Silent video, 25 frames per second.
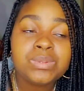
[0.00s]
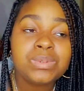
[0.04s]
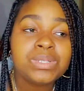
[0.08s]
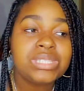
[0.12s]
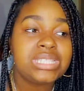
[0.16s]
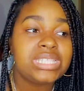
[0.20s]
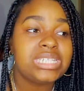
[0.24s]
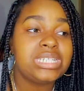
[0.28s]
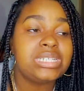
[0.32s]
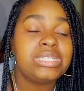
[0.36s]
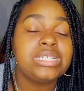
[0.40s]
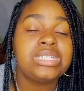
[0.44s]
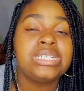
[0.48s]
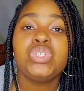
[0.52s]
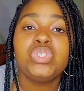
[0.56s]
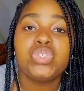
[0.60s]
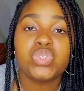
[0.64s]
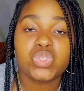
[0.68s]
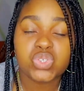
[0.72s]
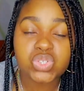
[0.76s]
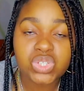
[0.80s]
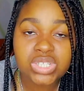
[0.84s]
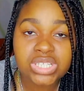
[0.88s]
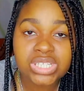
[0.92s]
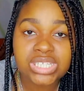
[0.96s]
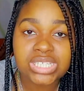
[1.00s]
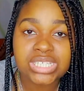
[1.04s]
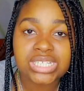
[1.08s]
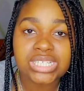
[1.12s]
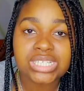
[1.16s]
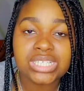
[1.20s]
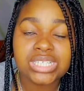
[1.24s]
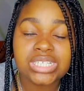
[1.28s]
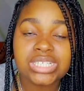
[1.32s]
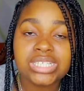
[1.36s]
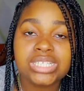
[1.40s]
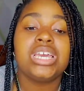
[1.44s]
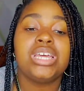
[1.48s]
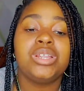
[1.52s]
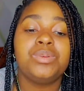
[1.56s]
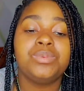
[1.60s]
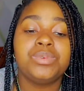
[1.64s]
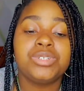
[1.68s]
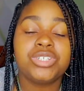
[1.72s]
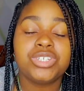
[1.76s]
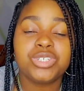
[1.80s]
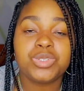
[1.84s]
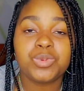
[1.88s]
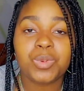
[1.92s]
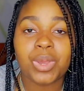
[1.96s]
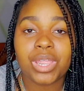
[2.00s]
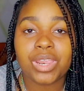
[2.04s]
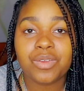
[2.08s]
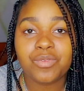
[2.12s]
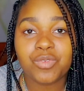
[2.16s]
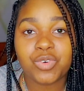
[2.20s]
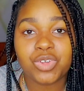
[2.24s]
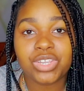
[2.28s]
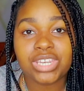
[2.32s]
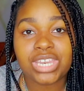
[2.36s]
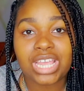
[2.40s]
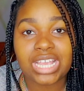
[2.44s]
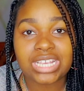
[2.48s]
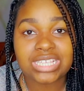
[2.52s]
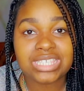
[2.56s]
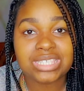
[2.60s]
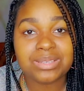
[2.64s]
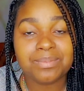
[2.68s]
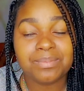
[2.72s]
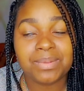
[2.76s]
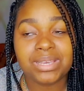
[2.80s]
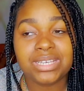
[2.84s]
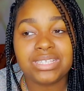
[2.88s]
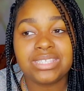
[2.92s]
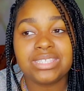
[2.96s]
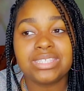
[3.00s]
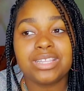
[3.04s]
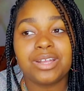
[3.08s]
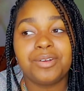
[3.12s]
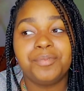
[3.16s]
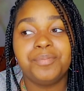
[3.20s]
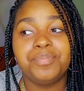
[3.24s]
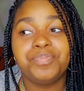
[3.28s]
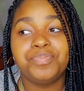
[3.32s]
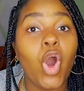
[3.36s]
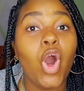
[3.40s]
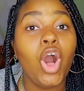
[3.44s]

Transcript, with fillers: with that nonsense, and which is ready for next semester.